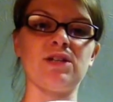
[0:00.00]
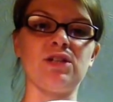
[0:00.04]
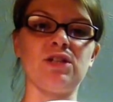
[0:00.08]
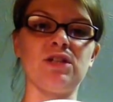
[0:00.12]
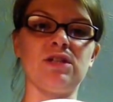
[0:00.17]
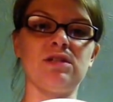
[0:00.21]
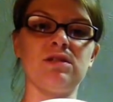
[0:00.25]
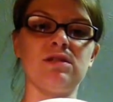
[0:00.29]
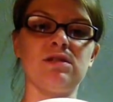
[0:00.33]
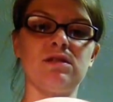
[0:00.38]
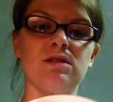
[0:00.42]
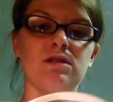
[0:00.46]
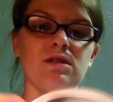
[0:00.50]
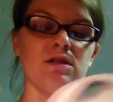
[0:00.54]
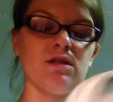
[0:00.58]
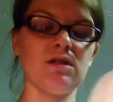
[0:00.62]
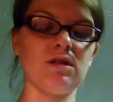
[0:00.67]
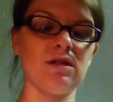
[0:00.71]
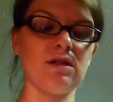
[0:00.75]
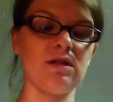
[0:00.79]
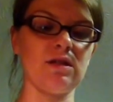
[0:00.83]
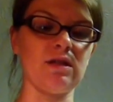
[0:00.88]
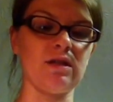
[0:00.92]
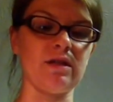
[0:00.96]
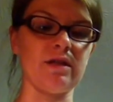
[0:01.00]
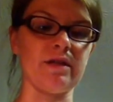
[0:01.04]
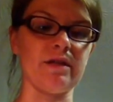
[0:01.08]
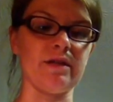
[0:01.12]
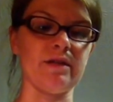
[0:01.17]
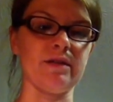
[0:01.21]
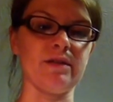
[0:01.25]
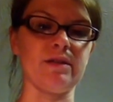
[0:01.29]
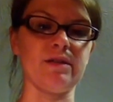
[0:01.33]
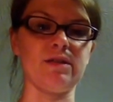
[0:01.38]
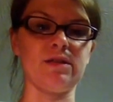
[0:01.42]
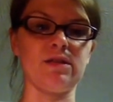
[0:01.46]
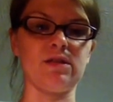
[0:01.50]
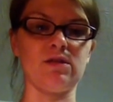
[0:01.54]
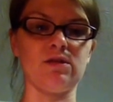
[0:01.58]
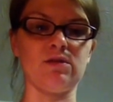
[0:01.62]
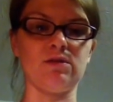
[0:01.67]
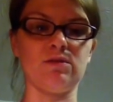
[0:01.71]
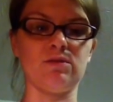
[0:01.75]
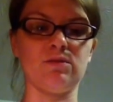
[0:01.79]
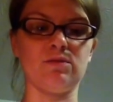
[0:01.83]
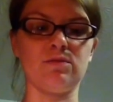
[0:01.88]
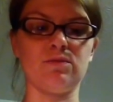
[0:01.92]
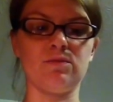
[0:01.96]
it. So
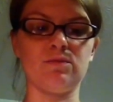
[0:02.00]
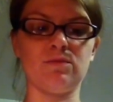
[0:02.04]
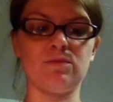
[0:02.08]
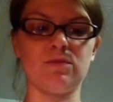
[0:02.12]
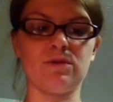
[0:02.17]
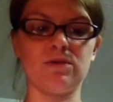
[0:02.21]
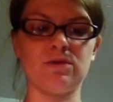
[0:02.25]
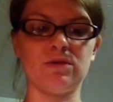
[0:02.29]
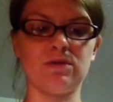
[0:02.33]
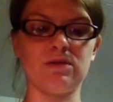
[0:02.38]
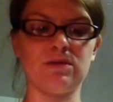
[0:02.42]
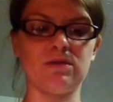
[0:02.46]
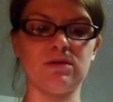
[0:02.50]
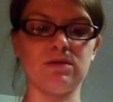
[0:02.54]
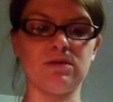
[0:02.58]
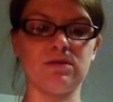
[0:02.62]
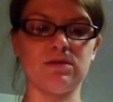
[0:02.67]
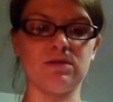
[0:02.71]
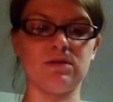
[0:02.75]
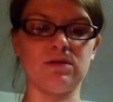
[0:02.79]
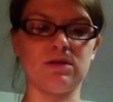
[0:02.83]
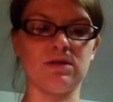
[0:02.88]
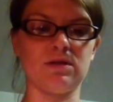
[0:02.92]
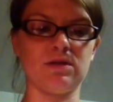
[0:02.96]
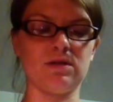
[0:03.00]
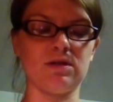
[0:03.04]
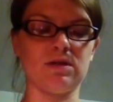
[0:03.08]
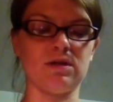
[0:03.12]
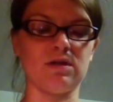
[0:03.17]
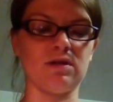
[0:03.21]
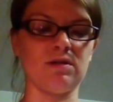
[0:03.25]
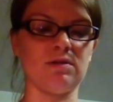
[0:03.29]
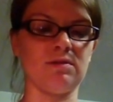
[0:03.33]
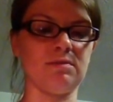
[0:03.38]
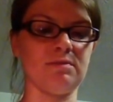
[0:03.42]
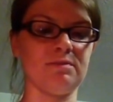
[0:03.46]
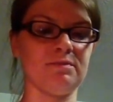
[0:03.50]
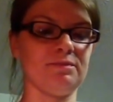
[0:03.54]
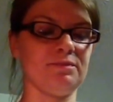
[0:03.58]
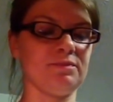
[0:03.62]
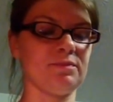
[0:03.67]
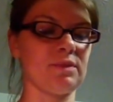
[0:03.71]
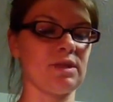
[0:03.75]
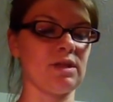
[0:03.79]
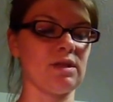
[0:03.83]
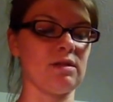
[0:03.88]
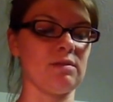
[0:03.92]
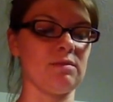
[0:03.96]
one on,
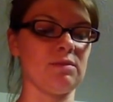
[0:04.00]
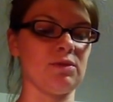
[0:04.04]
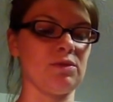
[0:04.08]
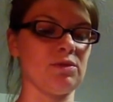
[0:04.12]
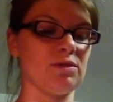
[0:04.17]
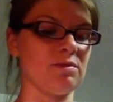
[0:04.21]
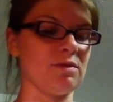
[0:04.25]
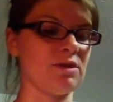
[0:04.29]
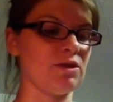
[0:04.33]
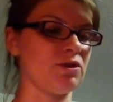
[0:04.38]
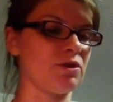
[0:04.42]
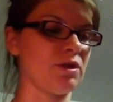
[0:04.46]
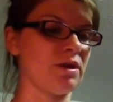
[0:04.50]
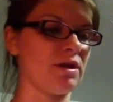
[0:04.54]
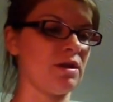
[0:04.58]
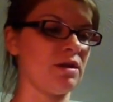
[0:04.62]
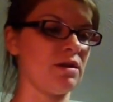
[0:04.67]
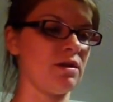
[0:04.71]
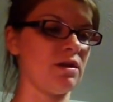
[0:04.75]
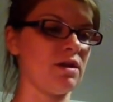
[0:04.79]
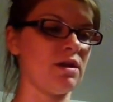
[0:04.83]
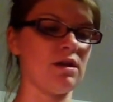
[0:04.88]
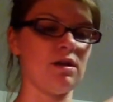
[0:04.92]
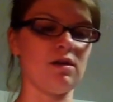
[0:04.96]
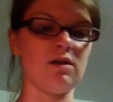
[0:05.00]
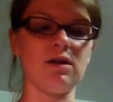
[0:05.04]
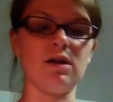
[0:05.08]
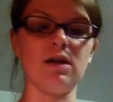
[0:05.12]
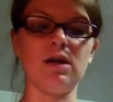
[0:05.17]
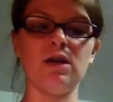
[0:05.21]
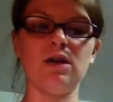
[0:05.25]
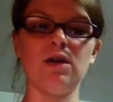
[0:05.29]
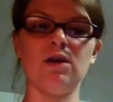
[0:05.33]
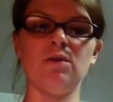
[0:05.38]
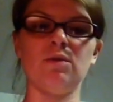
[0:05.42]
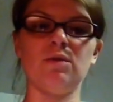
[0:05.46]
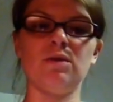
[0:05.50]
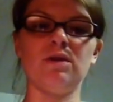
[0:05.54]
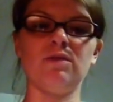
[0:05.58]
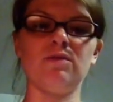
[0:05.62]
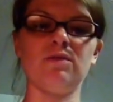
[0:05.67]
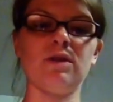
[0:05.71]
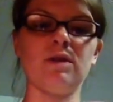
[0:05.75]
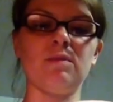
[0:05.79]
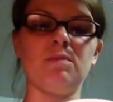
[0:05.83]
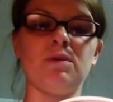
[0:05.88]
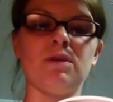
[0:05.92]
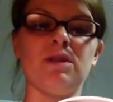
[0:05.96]
I'm losing my train of thought here.
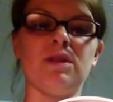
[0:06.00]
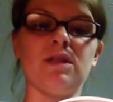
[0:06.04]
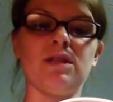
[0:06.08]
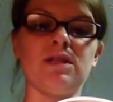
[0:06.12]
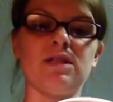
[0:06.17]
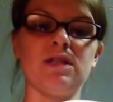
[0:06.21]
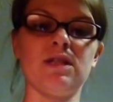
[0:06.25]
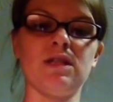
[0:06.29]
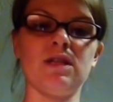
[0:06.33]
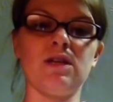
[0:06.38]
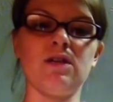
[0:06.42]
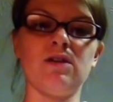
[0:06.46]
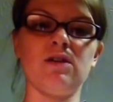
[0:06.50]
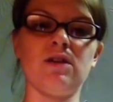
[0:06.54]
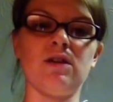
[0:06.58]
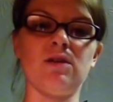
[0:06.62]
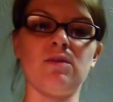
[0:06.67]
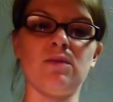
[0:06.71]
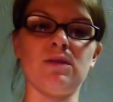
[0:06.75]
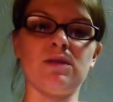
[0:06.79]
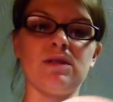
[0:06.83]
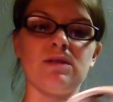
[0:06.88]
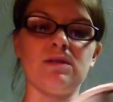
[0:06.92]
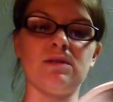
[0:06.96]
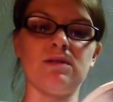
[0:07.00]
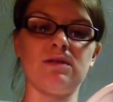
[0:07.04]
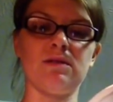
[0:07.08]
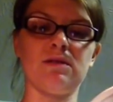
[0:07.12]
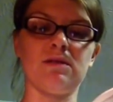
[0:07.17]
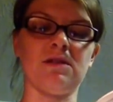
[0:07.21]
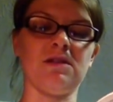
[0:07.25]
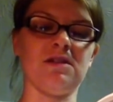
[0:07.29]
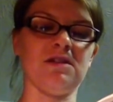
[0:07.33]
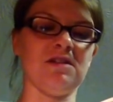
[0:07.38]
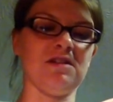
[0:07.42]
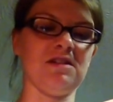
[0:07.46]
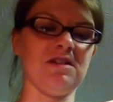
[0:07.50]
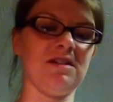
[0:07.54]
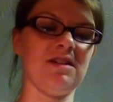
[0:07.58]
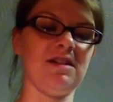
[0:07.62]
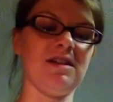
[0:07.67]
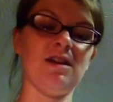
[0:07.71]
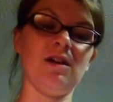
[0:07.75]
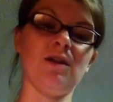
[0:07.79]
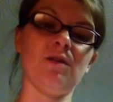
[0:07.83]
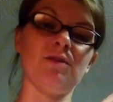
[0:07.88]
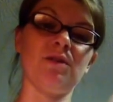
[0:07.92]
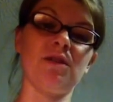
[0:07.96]
Whenever I put this in there, it wasn't, I
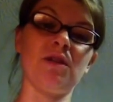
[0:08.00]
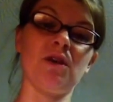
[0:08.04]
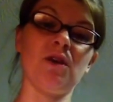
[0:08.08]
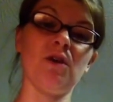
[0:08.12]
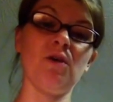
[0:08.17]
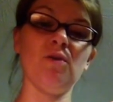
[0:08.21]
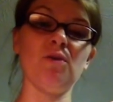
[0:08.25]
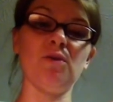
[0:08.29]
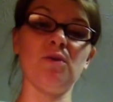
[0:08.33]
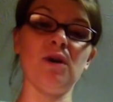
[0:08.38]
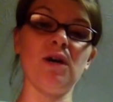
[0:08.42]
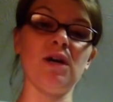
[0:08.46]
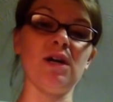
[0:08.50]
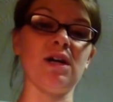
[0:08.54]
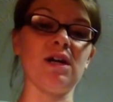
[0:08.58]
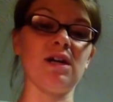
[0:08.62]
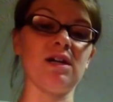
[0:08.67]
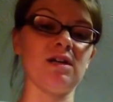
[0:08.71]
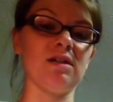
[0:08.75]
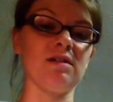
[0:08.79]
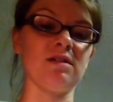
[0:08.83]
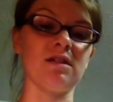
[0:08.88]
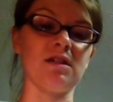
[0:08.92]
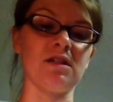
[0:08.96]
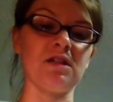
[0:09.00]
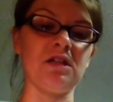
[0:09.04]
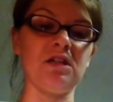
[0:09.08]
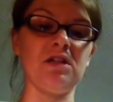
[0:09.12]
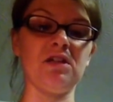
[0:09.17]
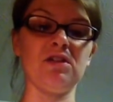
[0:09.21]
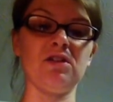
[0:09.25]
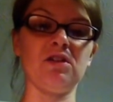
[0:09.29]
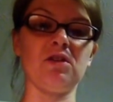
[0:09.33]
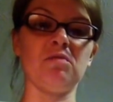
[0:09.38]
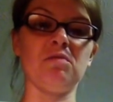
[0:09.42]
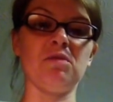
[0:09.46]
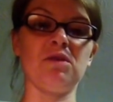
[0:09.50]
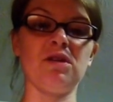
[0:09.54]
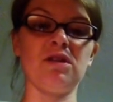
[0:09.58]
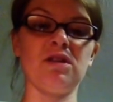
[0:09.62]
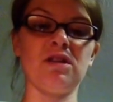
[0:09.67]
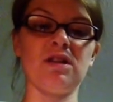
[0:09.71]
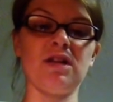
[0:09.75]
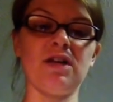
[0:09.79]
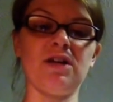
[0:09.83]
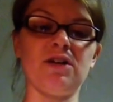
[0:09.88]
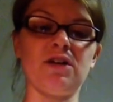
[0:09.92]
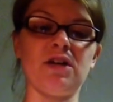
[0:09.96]
was like, oh great, I can clean it and go put it in
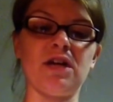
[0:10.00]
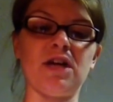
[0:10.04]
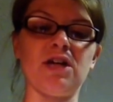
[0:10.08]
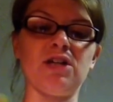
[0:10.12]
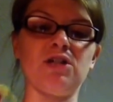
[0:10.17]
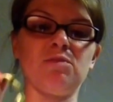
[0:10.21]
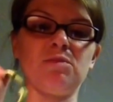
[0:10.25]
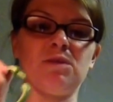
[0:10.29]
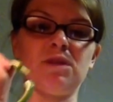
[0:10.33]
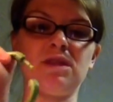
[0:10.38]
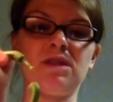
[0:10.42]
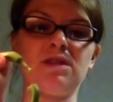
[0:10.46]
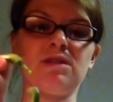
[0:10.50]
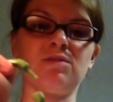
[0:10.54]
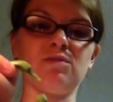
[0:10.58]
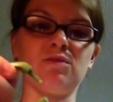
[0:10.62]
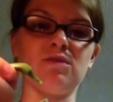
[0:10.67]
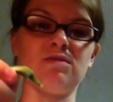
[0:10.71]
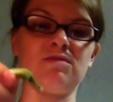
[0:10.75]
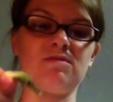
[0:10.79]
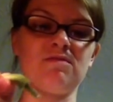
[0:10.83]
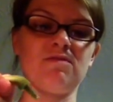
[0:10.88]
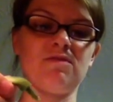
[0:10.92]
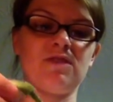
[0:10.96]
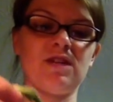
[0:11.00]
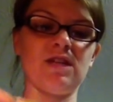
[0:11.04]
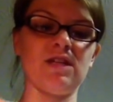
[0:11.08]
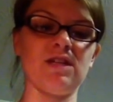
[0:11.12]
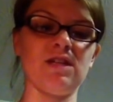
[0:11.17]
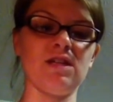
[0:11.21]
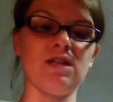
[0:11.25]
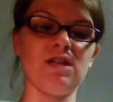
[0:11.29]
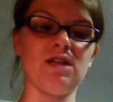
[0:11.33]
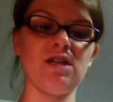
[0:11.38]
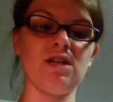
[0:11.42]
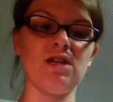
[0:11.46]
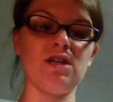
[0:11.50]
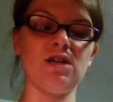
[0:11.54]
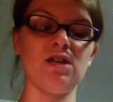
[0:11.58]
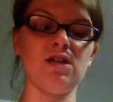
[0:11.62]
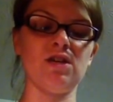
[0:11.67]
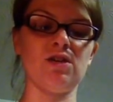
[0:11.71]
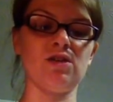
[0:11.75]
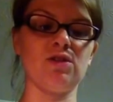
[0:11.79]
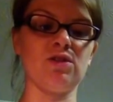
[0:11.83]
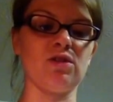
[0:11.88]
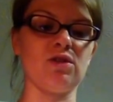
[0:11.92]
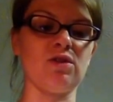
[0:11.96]
the glider cage, but this wouldn't fit.
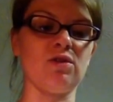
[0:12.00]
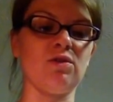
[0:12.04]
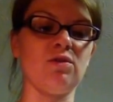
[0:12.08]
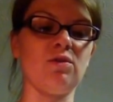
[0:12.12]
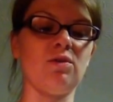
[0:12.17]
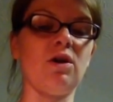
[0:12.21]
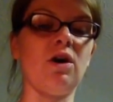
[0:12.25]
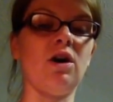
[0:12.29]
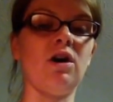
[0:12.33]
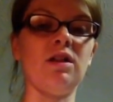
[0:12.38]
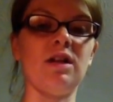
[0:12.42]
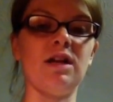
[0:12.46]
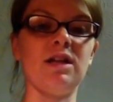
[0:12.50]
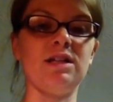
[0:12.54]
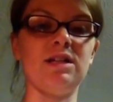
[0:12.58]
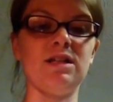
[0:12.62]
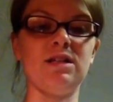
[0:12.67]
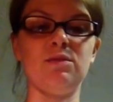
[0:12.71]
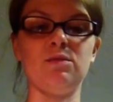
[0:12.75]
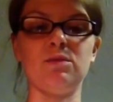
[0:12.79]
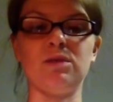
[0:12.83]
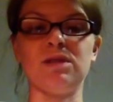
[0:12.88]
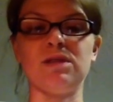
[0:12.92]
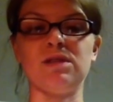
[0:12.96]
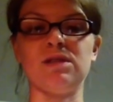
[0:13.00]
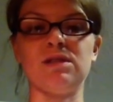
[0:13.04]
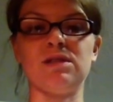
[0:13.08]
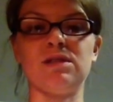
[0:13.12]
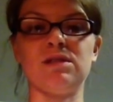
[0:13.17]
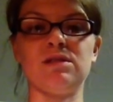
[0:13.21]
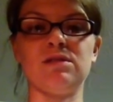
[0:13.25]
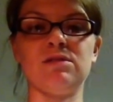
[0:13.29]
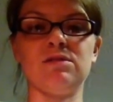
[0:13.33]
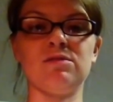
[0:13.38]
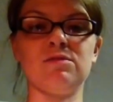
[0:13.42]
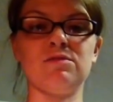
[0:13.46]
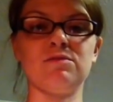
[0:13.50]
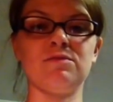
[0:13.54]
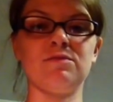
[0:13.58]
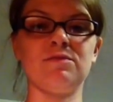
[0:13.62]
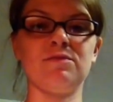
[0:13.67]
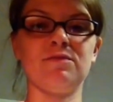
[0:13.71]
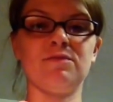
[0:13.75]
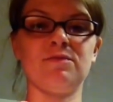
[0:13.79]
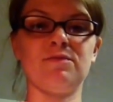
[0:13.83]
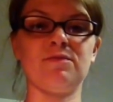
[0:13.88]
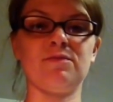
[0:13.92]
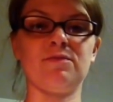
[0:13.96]
So all I did was
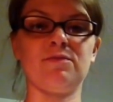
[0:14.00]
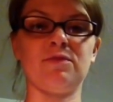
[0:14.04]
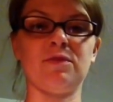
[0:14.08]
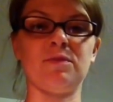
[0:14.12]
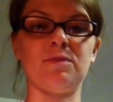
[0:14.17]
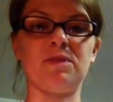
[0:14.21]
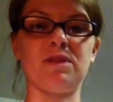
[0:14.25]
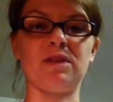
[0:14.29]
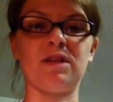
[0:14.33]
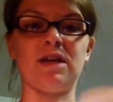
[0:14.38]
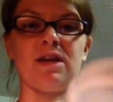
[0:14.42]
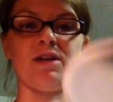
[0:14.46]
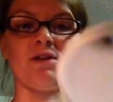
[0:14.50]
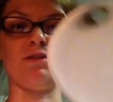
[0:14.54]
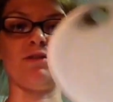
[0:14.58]
flip the lighter